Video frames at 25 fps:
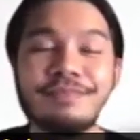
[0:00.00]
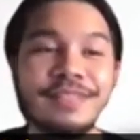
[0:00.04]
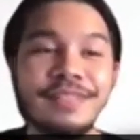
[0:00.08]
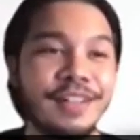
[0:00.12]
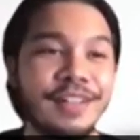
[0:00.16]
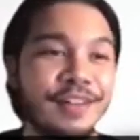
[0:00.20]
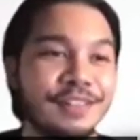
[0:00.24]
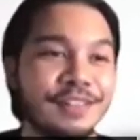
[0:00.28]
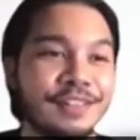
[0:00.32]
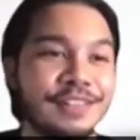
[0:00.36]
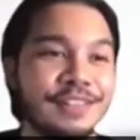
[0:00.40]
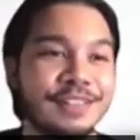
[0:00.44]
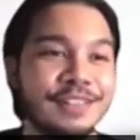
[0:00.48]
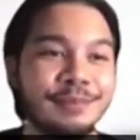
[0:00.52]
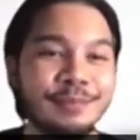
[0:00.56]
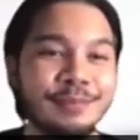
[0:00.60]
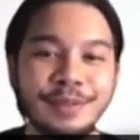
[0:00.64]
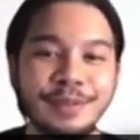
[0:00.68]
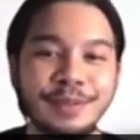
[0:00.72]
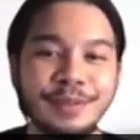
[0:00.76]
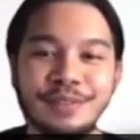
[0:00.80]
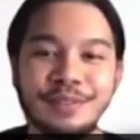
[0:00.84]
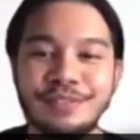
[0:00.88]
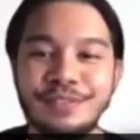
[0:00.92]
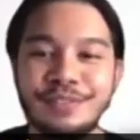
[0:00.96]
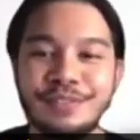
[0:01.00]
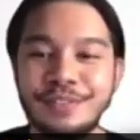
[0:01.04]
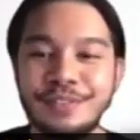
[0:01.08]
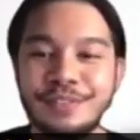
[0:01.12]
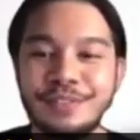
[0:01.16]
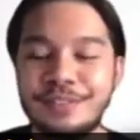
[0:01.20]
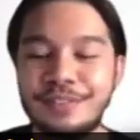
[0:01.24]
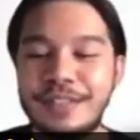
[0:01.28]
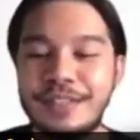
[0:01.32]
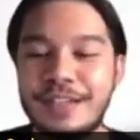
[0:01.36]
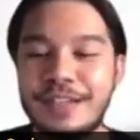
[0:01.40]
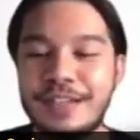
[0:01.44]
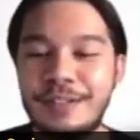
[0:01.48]
all these
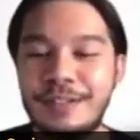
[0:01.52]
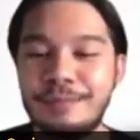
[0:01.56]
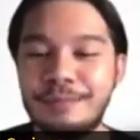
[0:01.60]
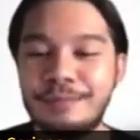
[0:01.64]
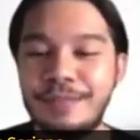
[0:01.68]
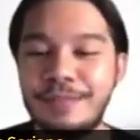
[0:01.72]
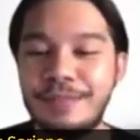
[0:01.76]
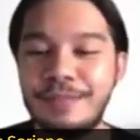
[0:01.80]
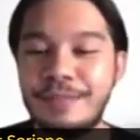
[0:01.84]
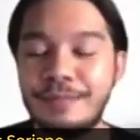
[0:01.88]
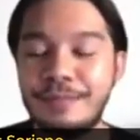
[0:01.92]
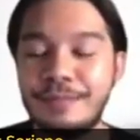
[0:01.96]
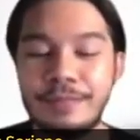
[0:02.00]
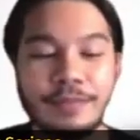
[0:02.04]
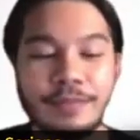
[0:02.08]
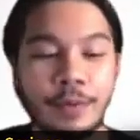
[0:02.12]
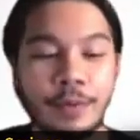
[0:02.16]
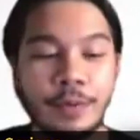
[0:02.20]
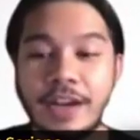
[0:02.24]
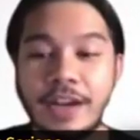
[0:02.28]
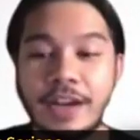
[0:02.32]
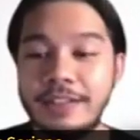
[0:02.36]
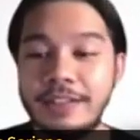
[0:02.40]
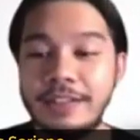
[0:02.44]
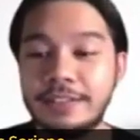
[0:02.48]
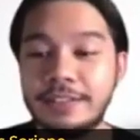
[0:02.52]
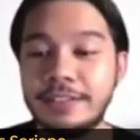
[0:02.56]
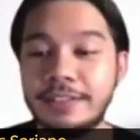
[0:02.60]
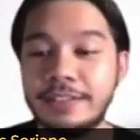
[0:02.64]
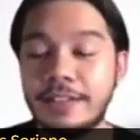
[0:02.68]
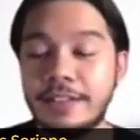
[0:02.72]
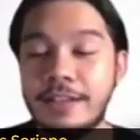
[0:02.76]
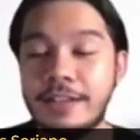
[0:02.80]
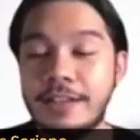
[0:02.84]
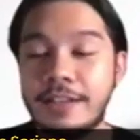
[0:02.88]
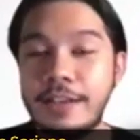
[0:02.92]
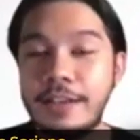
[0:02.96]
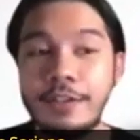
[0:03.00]
beautiful locales.
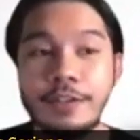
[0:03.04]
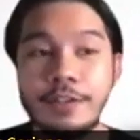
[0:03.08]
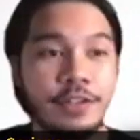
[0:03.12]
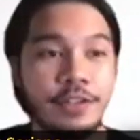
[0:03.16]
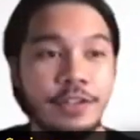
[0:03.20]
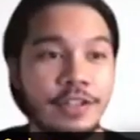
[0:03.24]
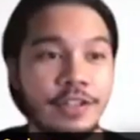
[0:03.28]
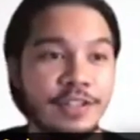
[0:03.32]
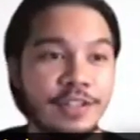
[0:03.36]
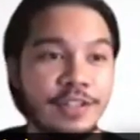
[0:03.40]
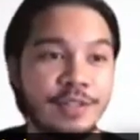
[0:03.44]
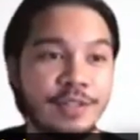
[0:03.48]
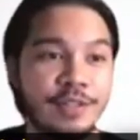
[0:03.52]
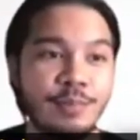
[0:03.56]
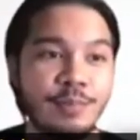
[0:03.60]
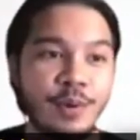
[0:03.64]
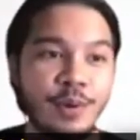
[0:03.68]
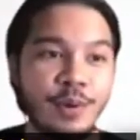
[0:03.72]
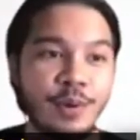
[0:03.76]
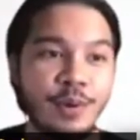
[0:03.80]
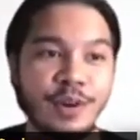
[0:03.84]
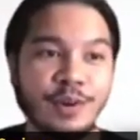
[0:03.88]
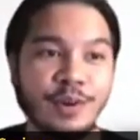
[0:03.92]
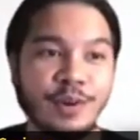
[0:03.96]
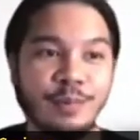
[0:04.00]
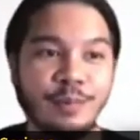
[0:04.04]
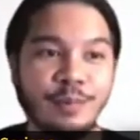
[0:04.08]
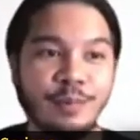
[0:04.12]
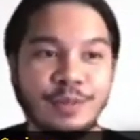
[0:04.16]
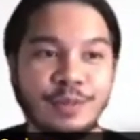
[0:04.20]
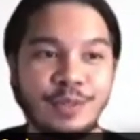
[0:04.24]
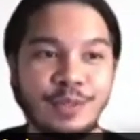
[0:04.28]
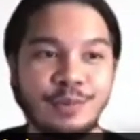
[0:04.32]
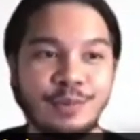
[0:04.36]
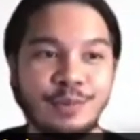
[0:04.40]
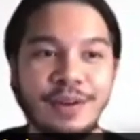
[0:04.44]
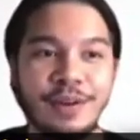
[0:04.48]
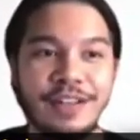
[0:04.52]
You can explore
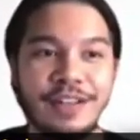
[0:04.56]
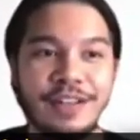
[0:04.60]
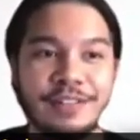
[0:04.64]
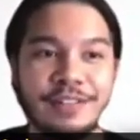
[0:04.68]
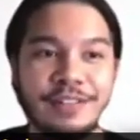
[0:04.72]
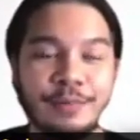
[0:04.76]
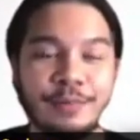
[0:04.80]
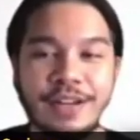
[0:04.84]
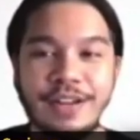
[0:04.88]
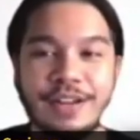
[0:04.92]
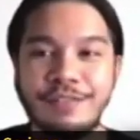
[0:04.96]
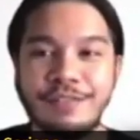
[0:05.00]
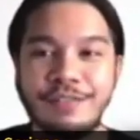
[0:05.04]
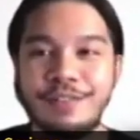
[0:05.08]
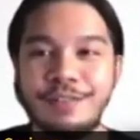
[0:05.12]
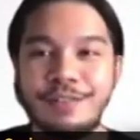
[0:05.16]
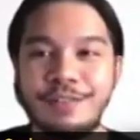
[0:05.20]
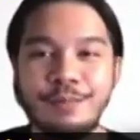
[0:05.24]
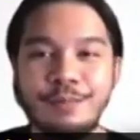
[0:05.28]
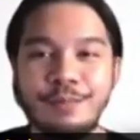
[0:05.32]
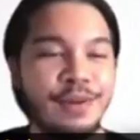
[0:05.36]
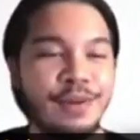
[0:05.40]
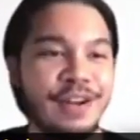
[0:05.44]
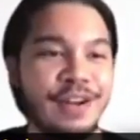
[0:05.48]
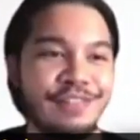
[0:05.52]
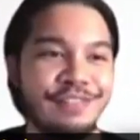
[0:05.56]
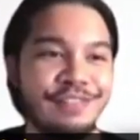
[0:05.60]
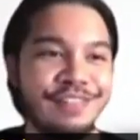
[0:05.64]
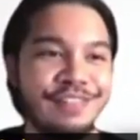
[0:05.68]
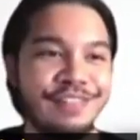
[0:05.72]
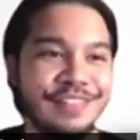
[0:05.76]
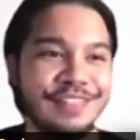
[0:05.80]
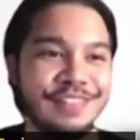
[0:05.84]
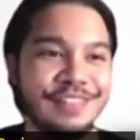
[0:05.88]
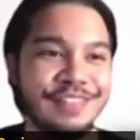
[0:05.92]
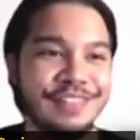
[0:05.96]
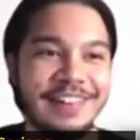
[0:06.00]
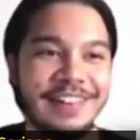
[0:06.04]
which one wherever
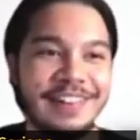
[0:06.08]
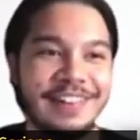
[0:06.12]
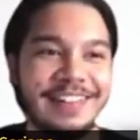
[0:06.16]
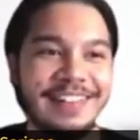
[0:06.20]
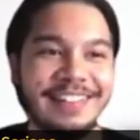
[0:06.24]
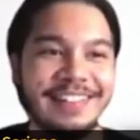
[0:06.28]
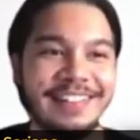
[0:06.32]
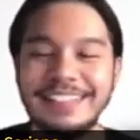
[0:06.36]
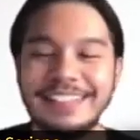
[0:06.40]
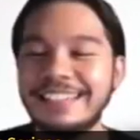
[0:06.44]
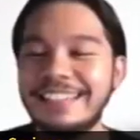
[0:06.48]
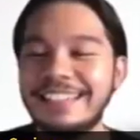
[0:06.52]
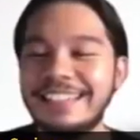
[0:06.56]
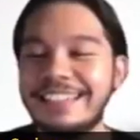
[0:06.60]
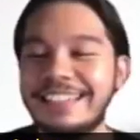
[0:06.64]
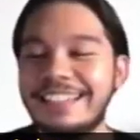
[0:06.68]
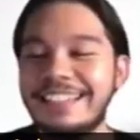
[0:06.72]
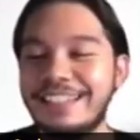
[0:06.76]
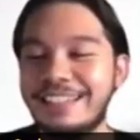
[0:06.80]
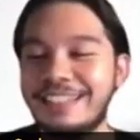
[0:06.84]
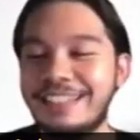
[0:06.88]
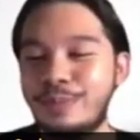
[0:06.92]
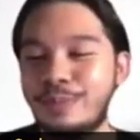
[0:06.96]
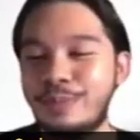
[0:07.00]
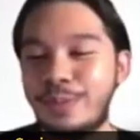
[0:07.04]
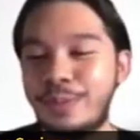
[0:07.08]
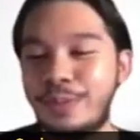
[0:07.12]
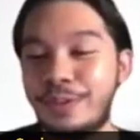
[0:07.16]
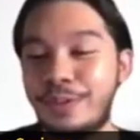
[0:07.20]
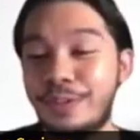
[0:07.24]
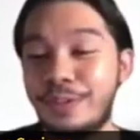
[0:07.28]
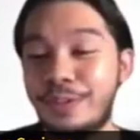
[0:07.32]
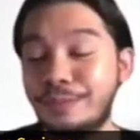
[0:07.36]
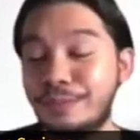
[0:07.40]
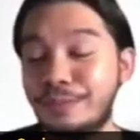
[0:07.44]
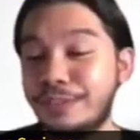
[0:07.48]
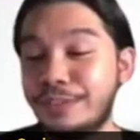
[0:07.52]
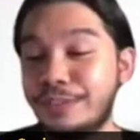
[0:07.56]
you are in the
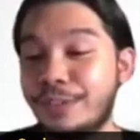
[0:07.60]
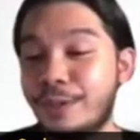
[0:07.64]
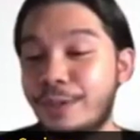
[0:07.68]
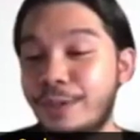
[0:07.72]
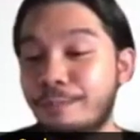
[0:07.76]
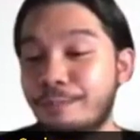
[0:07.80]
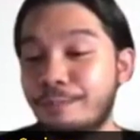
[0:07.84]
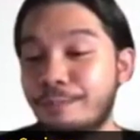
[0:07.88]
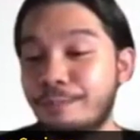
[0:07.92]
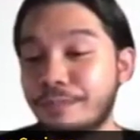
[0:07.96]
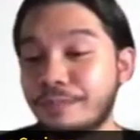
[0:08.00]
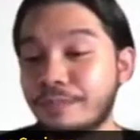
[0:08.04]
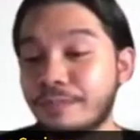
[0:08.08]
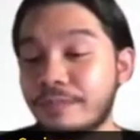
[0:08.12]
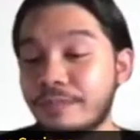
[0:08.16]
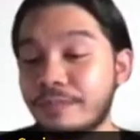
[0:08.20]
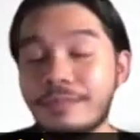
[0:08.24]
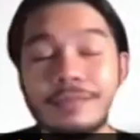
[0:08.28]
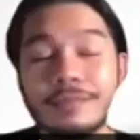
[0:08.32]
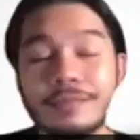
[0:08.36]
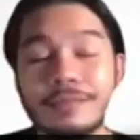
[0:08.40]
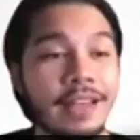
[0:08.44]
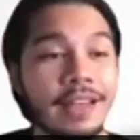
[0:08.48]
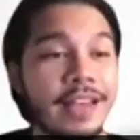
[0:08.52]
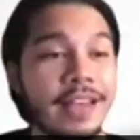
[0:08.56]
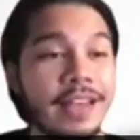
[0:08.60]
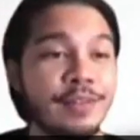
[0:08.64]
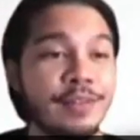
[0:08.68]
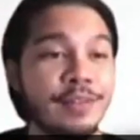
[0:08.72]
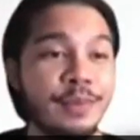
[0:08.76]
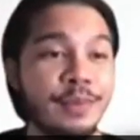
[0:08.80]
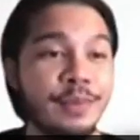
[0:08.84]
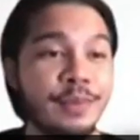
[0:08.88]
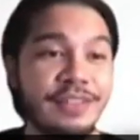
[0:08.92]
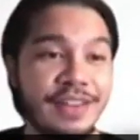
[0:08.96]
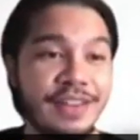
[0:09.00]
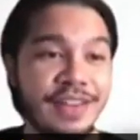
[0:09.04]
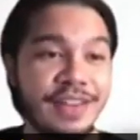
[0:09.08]
world. So, and
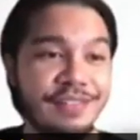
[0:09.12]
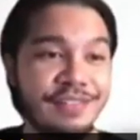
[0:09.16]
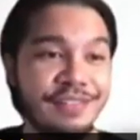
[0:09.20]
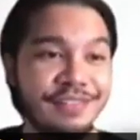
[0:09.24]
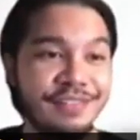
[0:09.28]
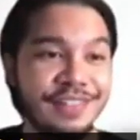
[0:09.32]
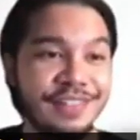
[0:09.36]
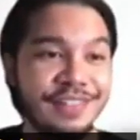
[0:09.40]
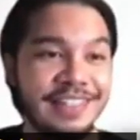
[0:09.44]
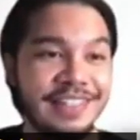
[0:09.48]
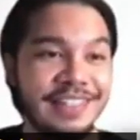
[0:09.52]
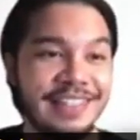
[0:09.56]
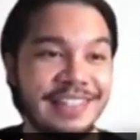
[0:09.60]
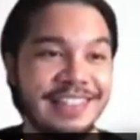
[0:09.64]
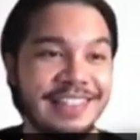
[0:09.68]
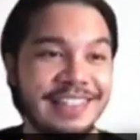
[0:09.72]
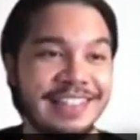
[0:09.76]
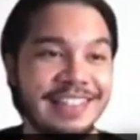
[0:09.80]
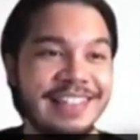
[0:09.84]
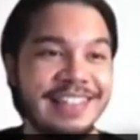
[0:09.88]
with every